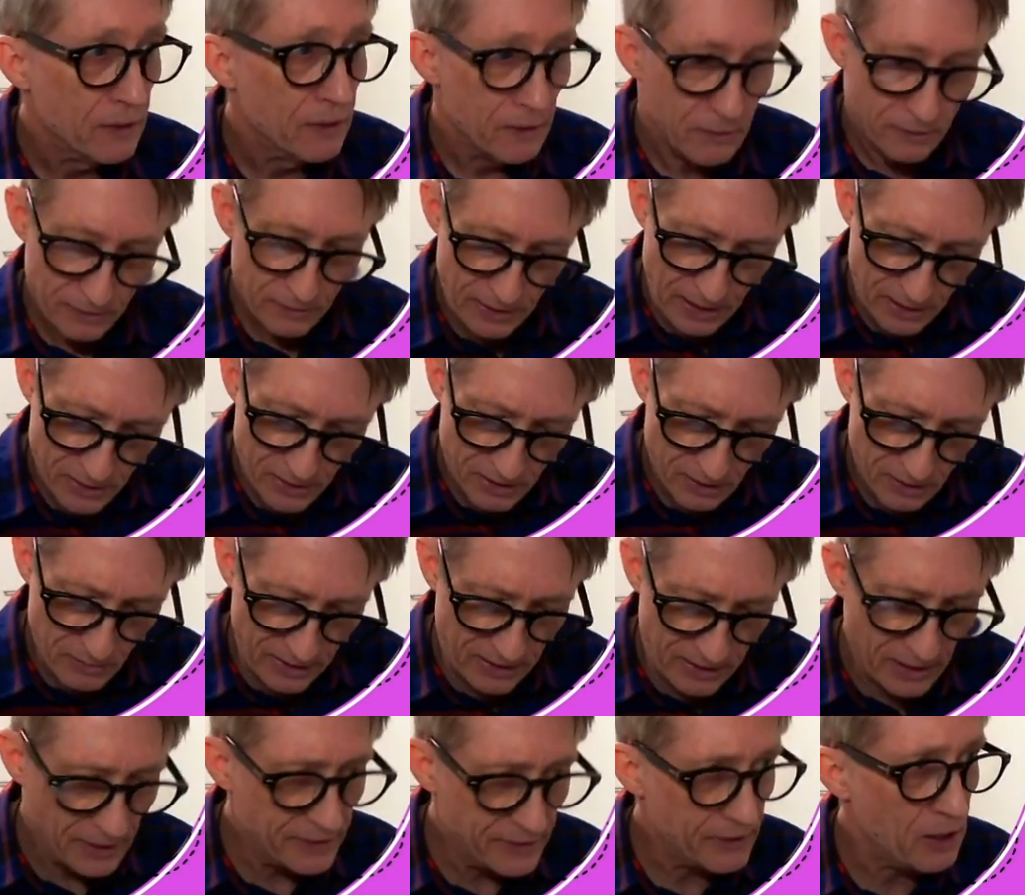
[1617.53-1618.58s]
now he's going to be
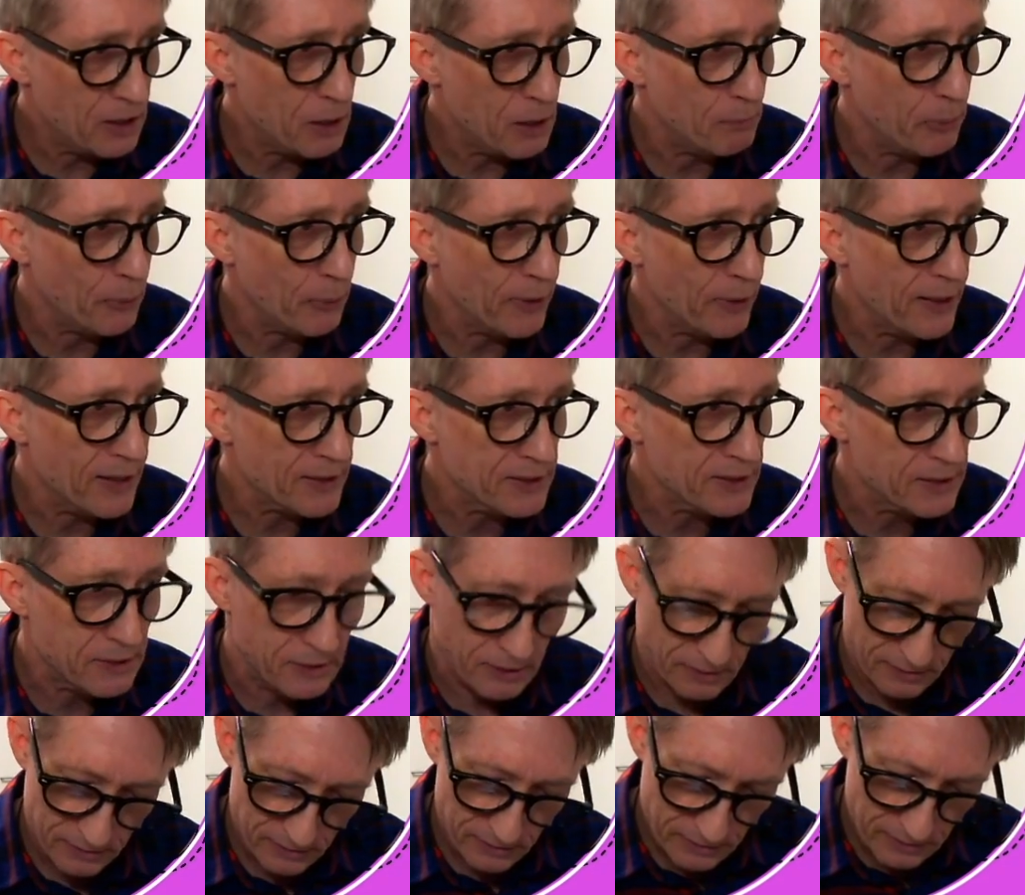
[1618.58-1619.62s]
kind of compressed.
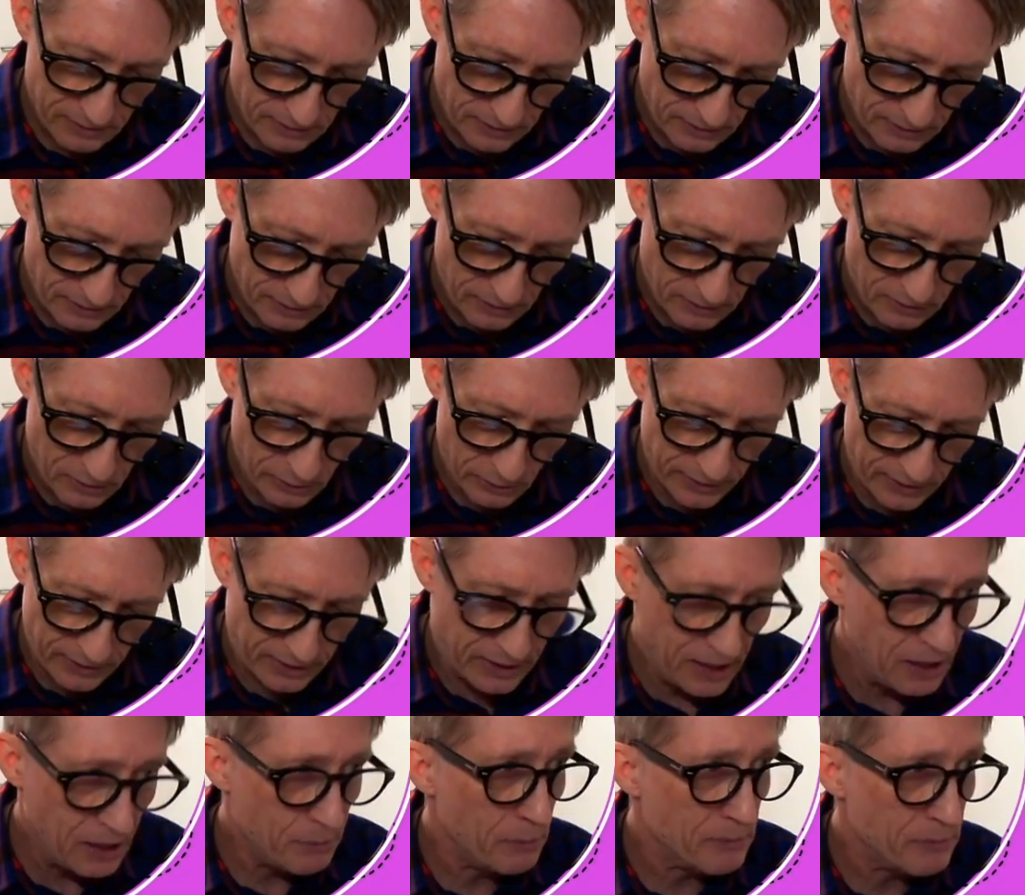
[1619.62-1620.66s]
So we're going to
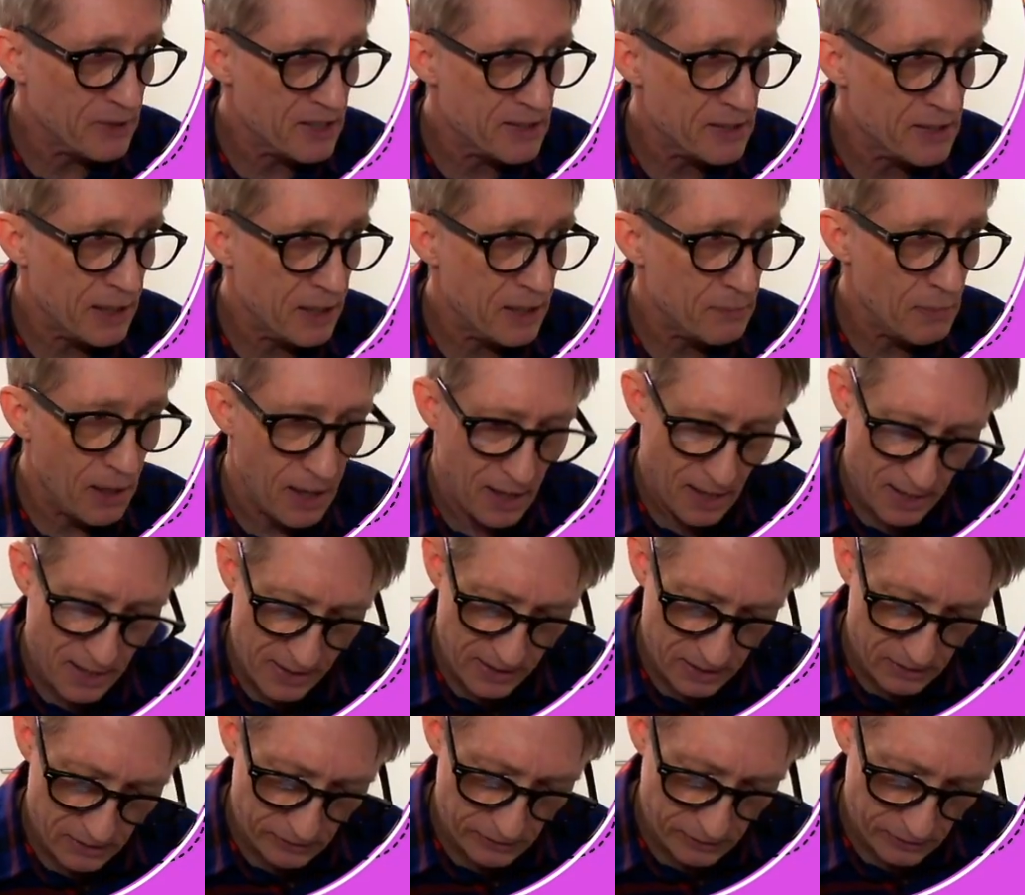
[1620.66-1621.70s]
keep him the same
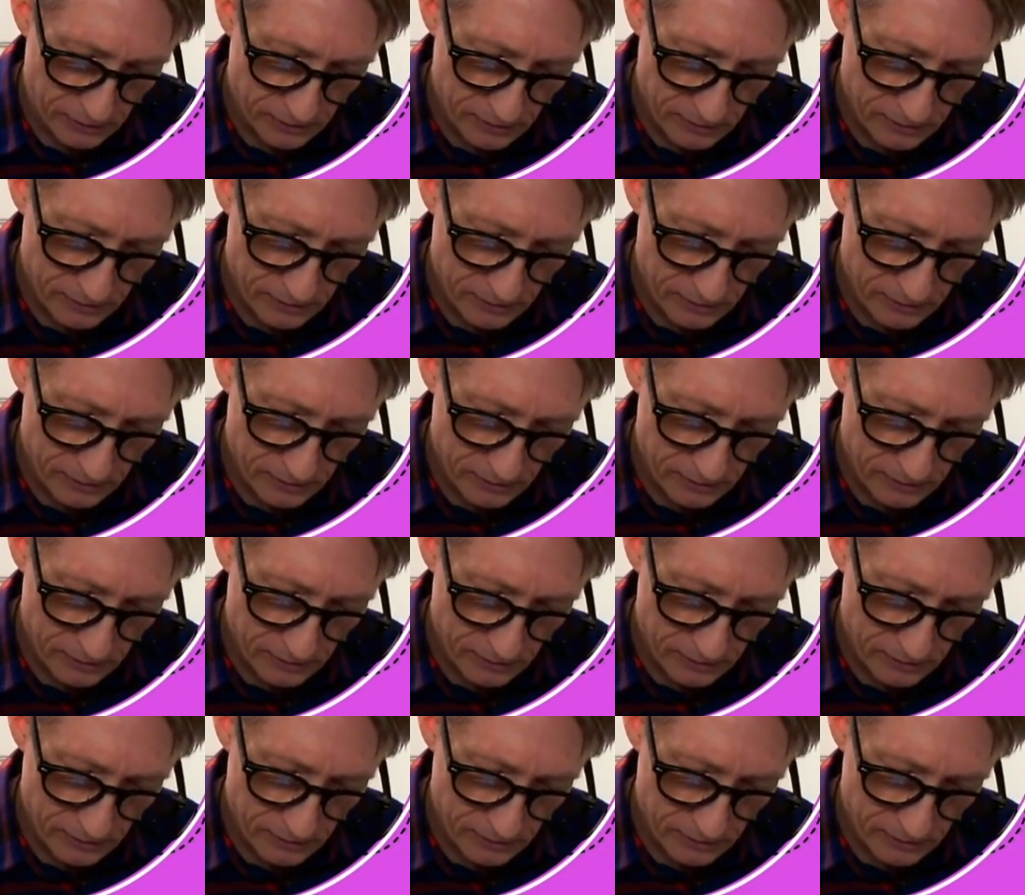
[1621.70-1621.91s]
height.